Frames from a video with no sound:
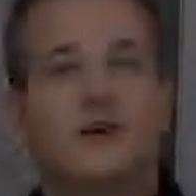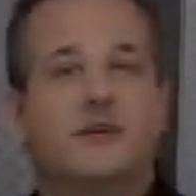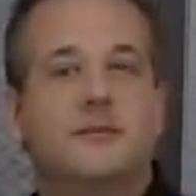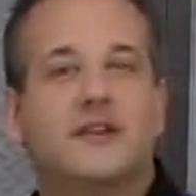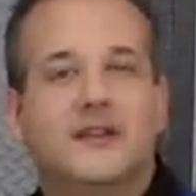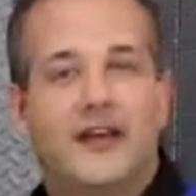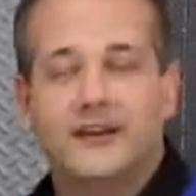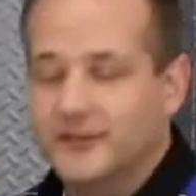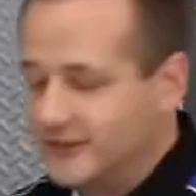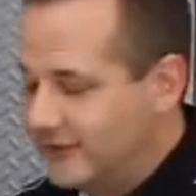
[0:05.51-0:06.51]
welcome to
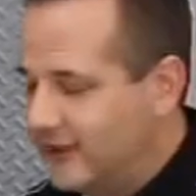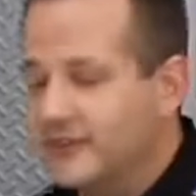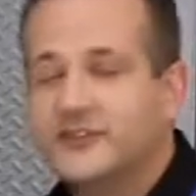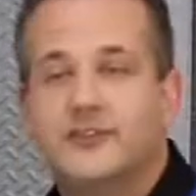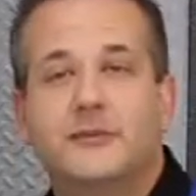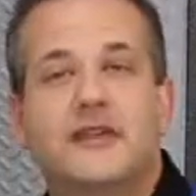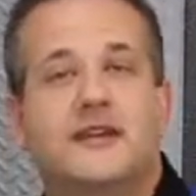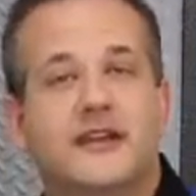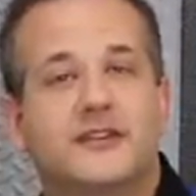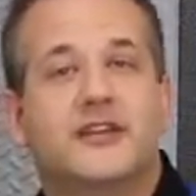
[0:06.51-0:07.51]
Letterz. Now we get so many
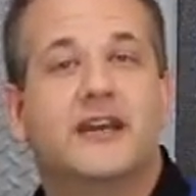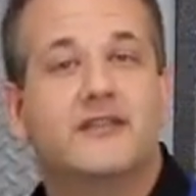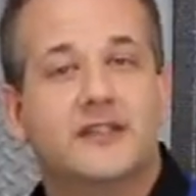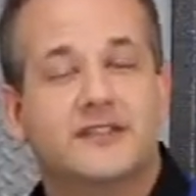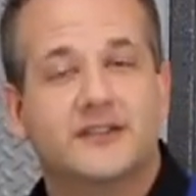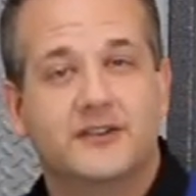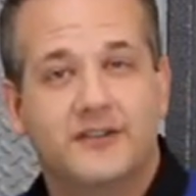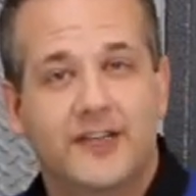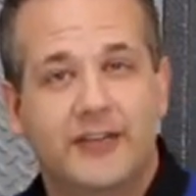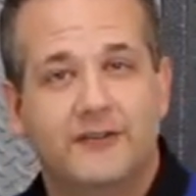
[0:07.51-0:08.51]
letters every
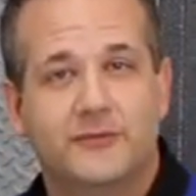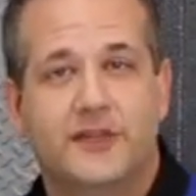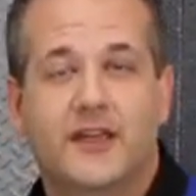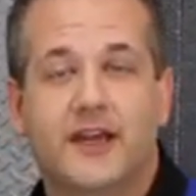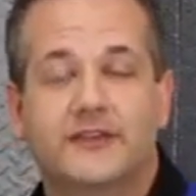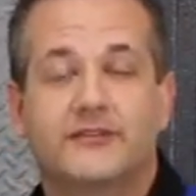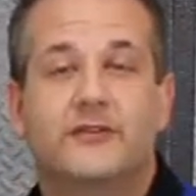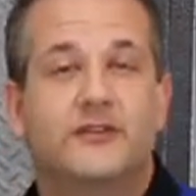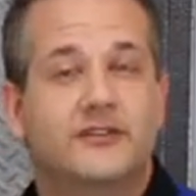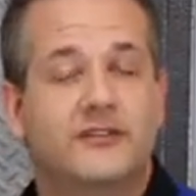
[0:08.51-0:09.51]
single day from you guys.
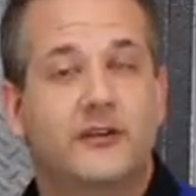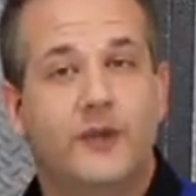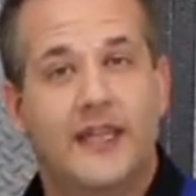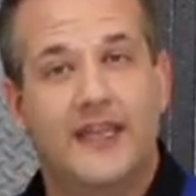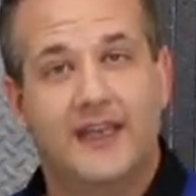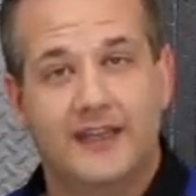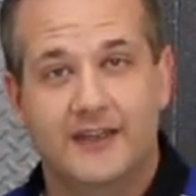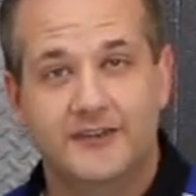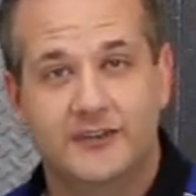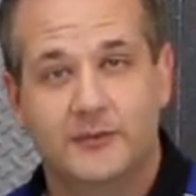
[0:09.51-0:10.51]
Unfortunately, we can't
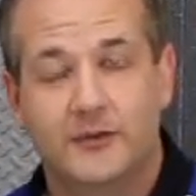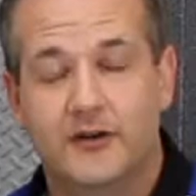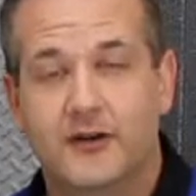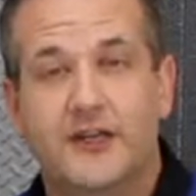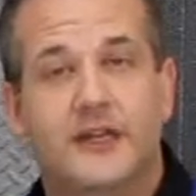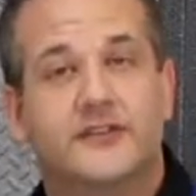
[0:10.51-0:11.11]
answer them all.